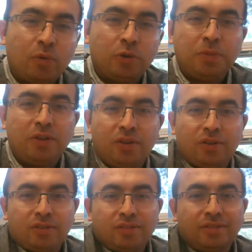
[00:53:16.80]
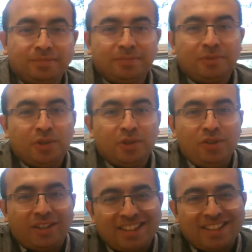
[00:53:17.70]
what would yep. be your uh mm-hmm, -huh,
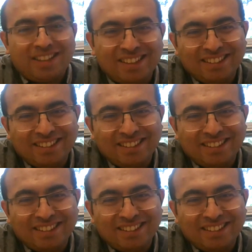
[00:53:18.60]
uniqueness